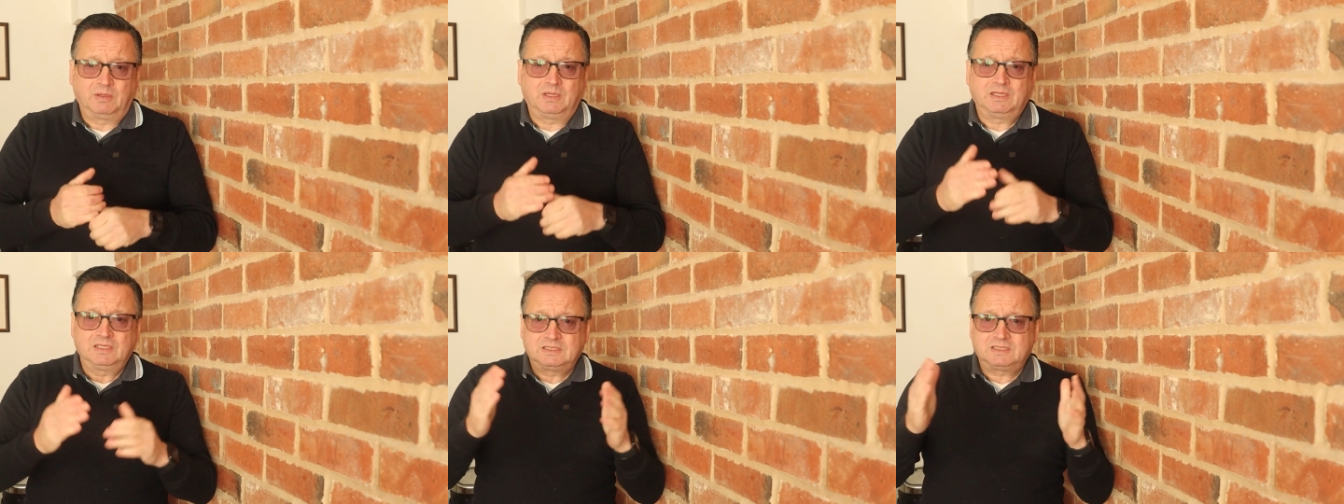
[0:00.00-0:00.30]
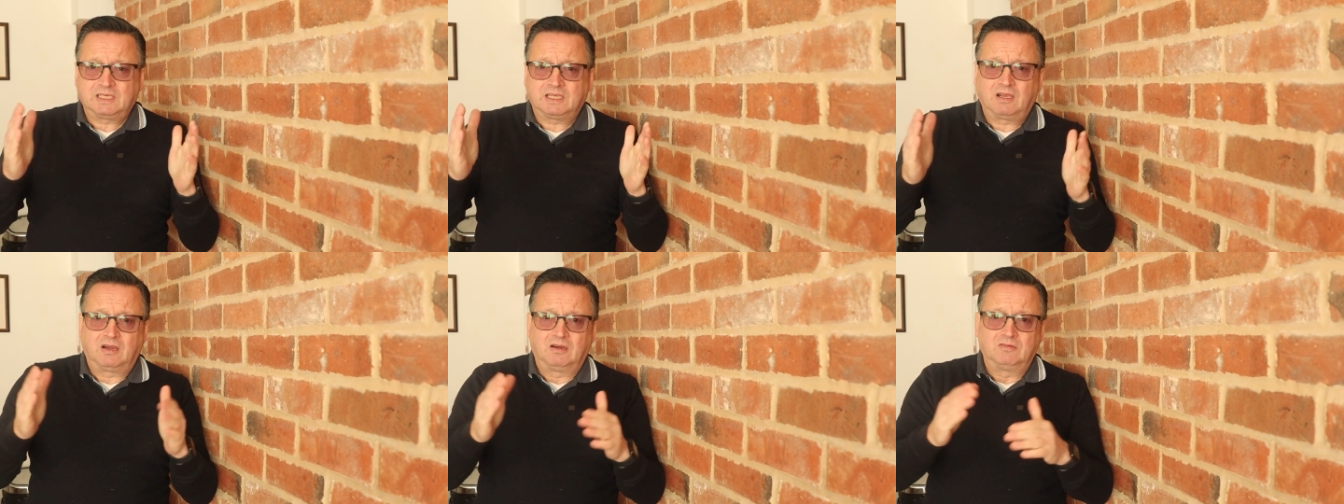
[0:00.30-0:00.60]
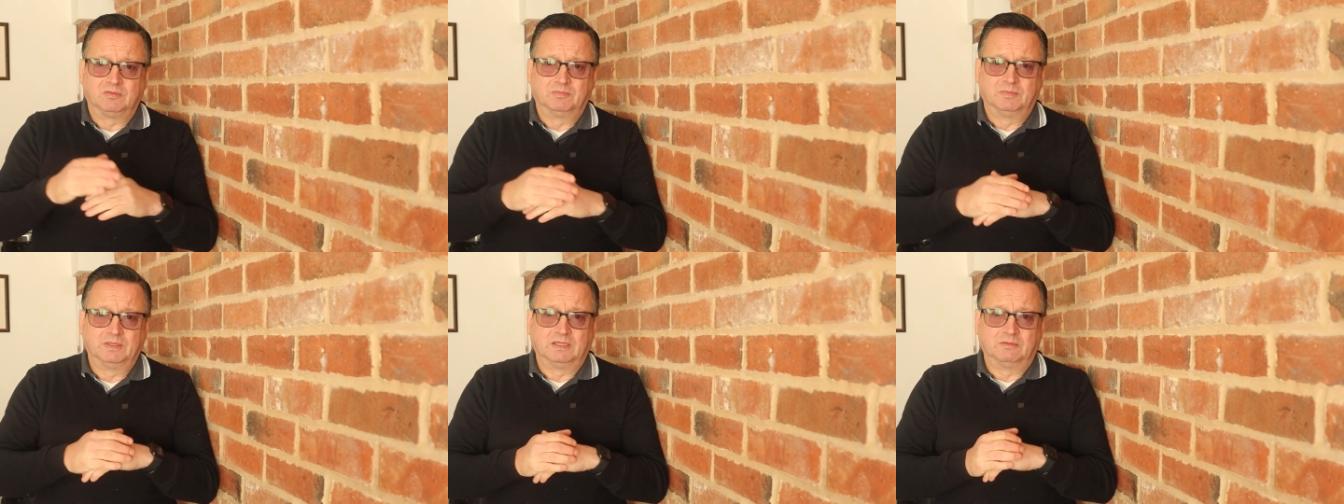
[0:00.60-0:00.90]
But let's take
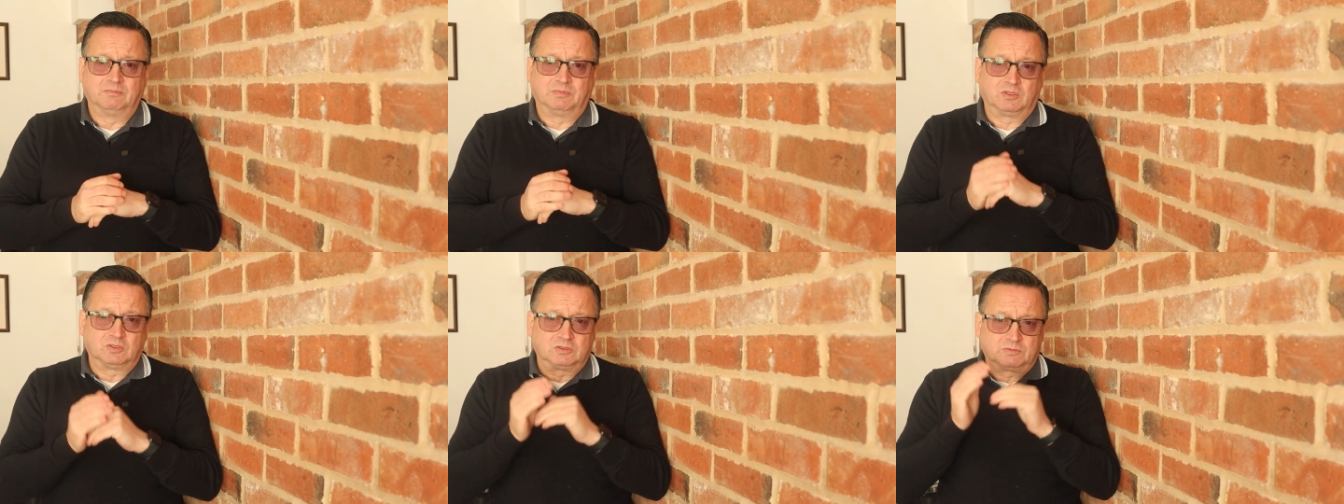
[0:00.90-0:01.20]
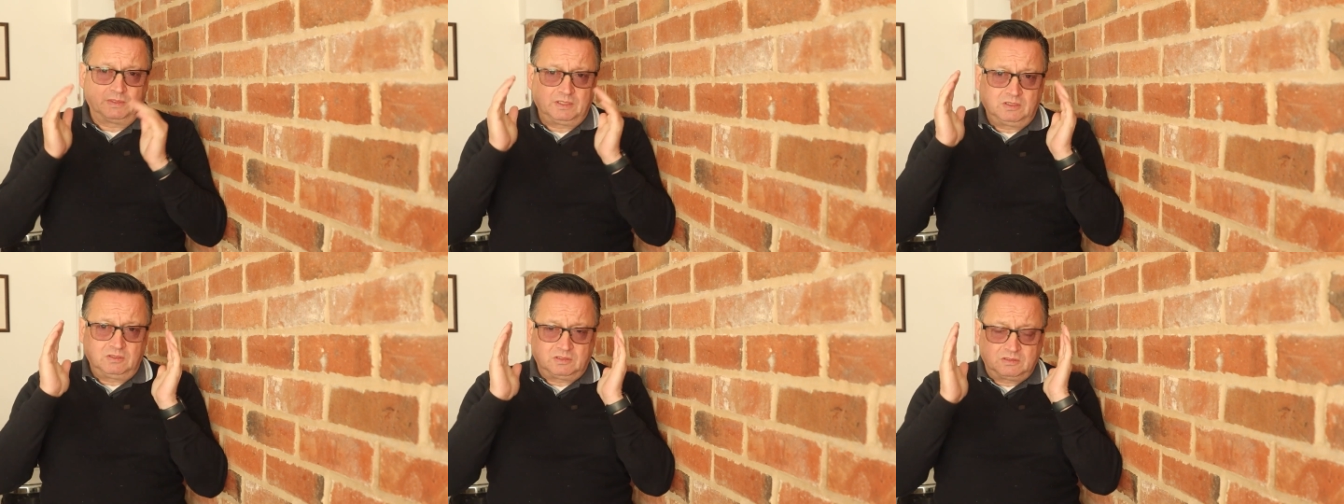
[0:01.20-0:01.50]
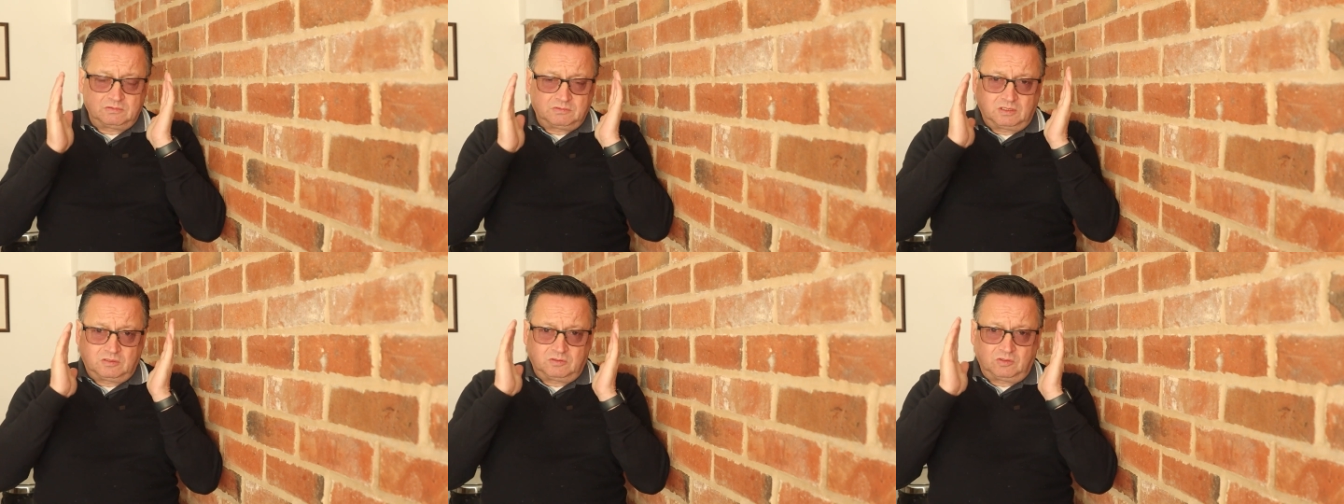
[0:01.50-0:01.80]
half a million because
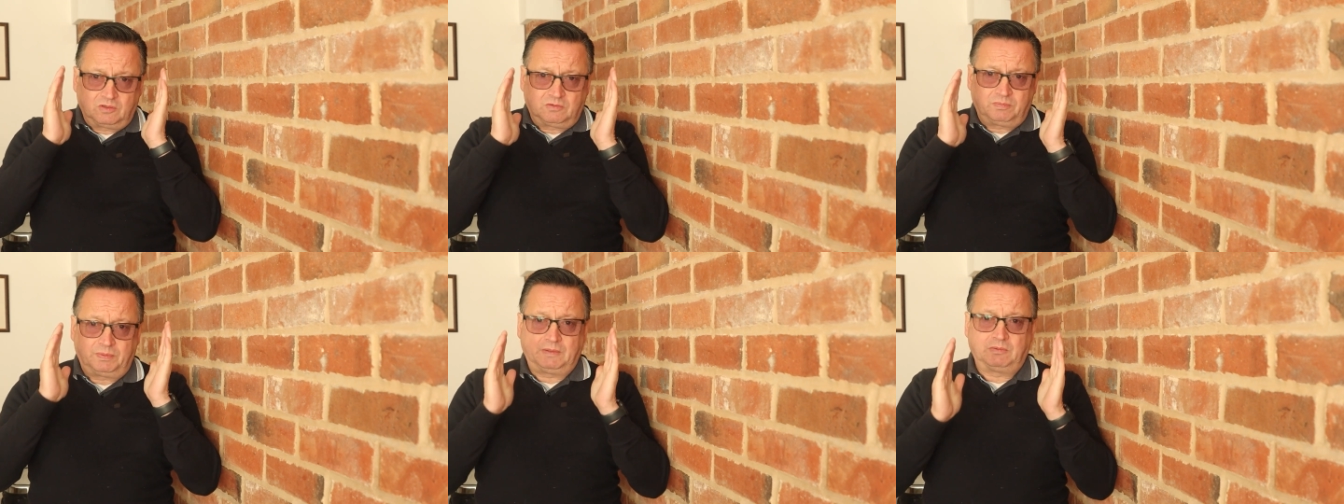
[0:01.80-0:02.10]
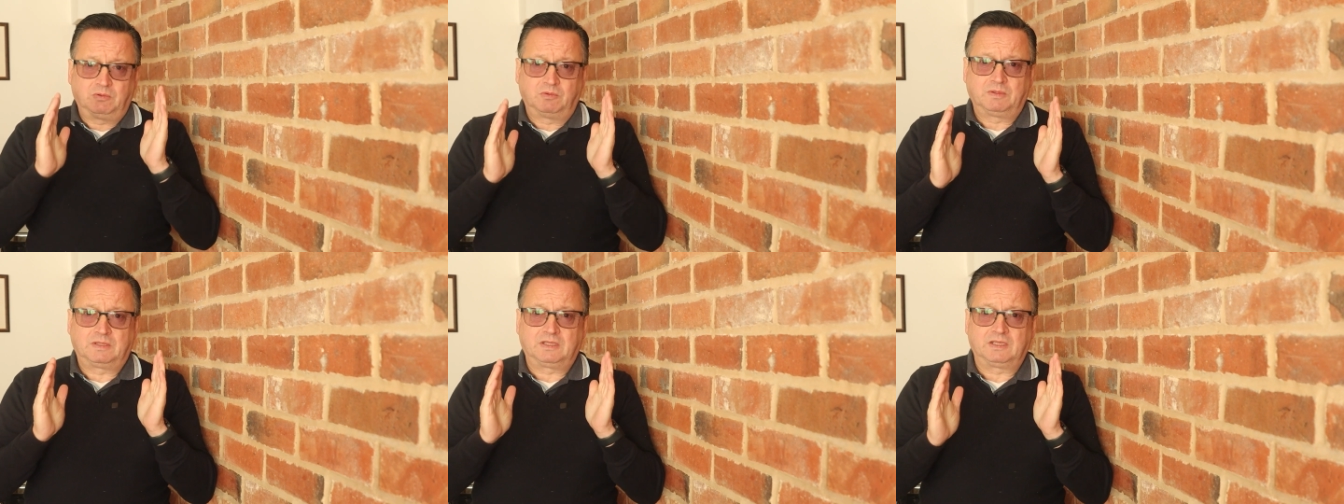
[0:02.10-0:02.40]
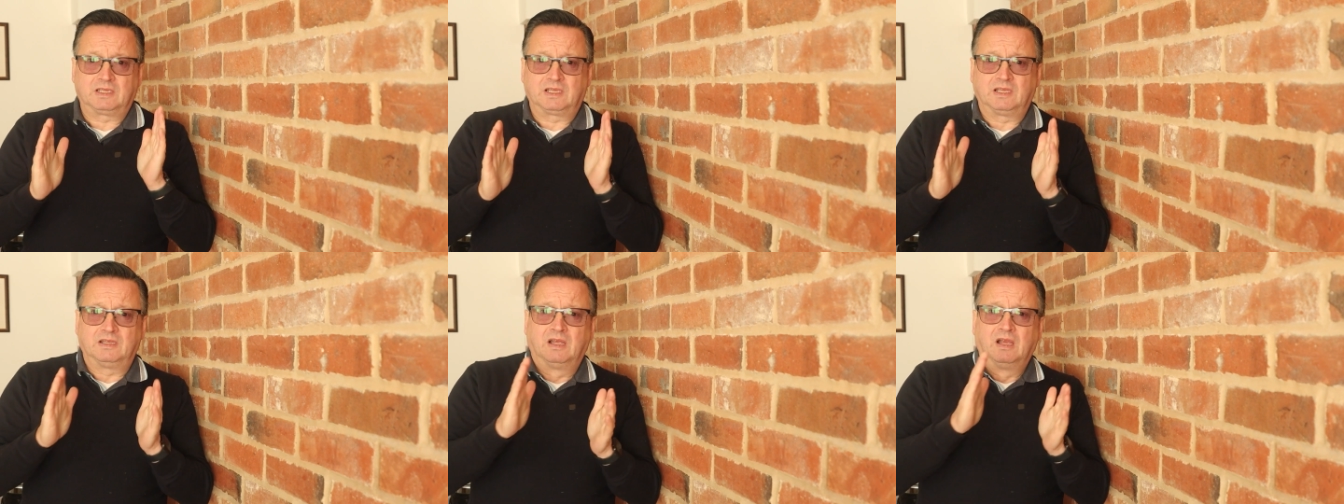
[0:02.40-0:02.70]
many a lot of people are
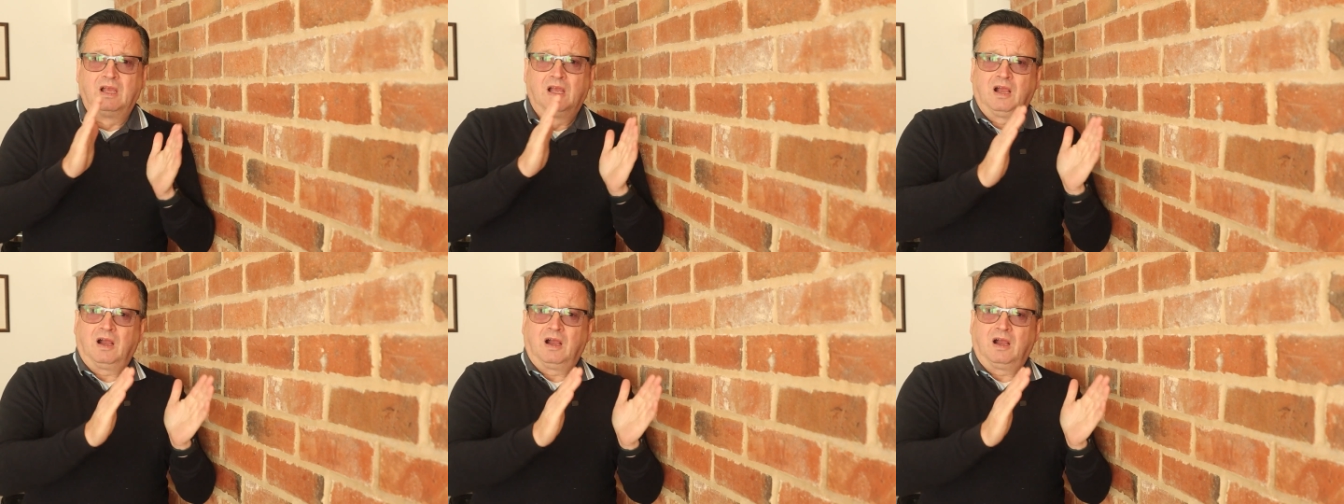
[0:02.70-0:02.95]
thinking,